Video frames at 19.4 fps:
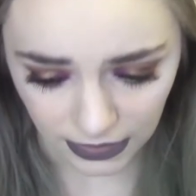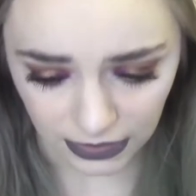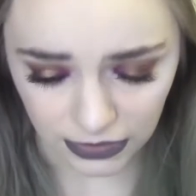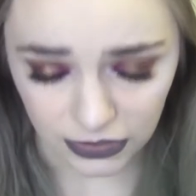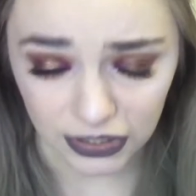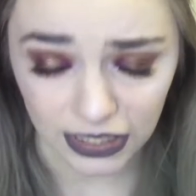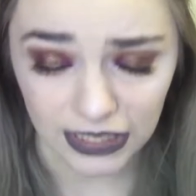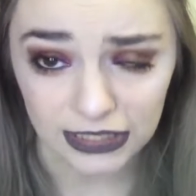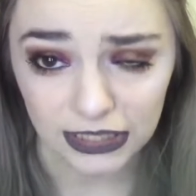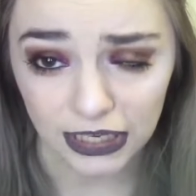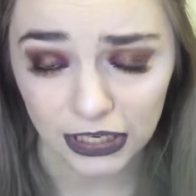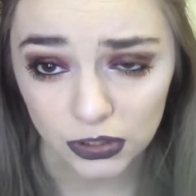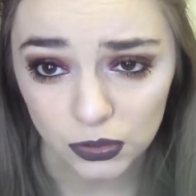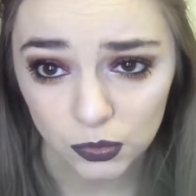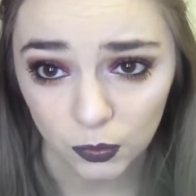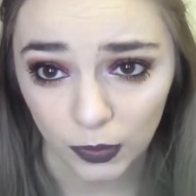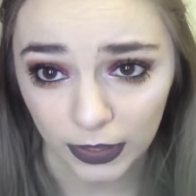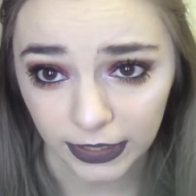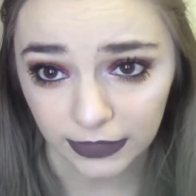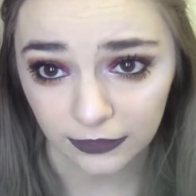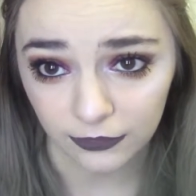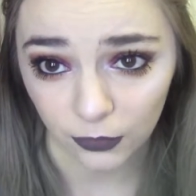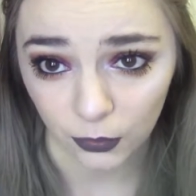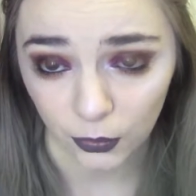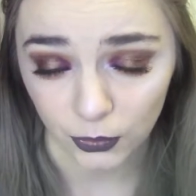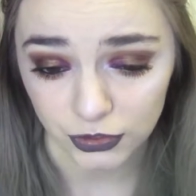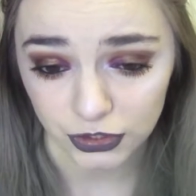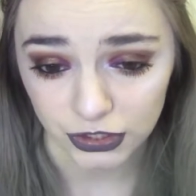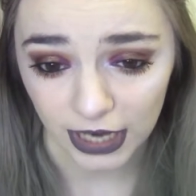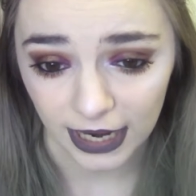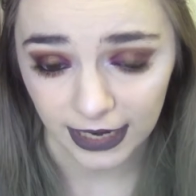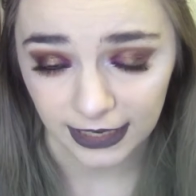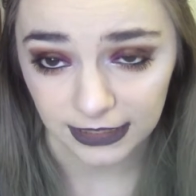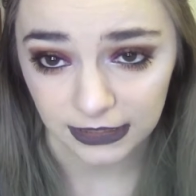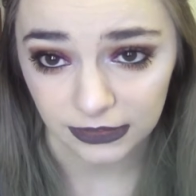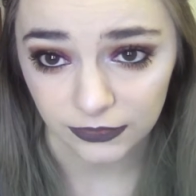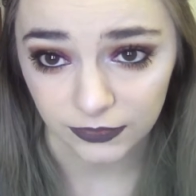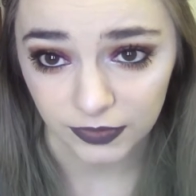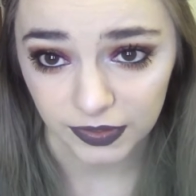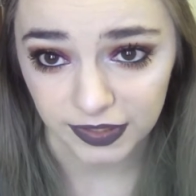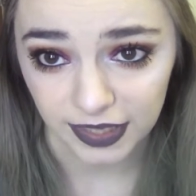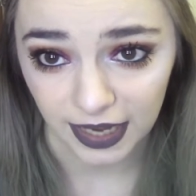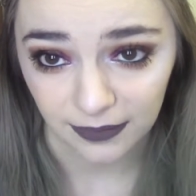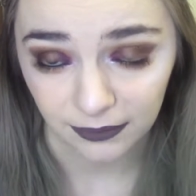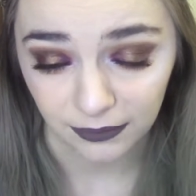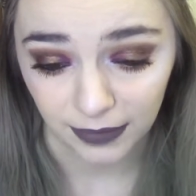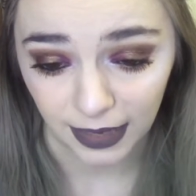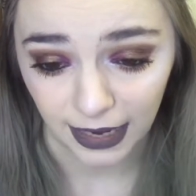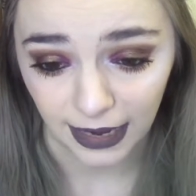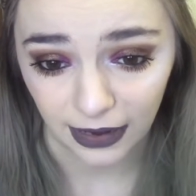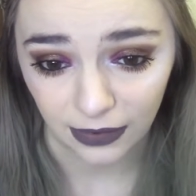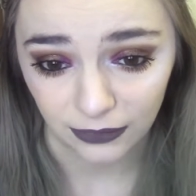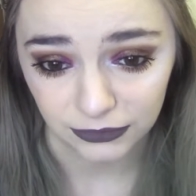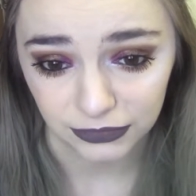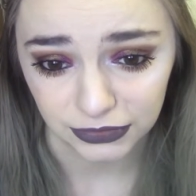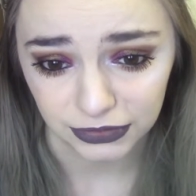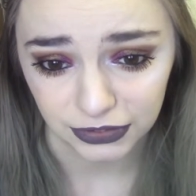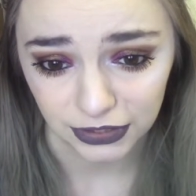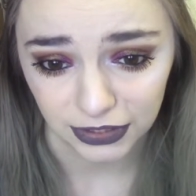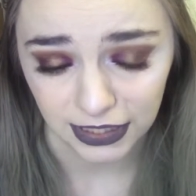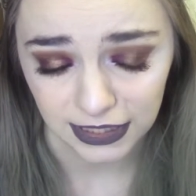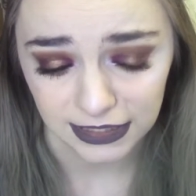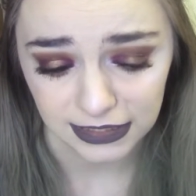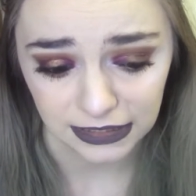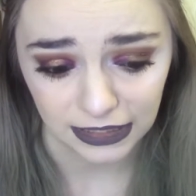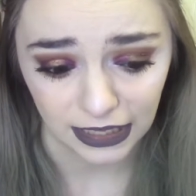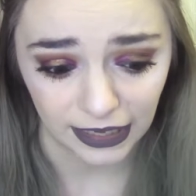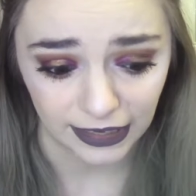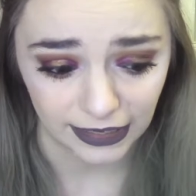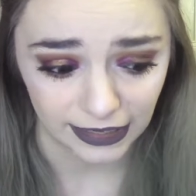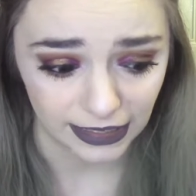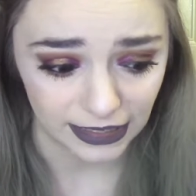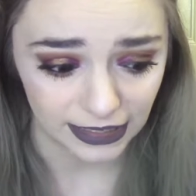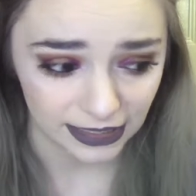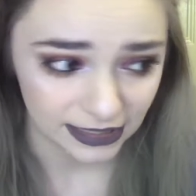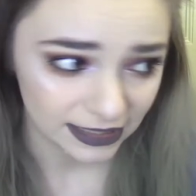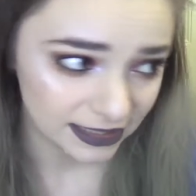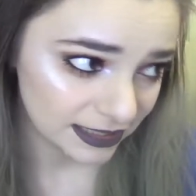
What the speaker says: so that's like 24 shades for £10, so that's like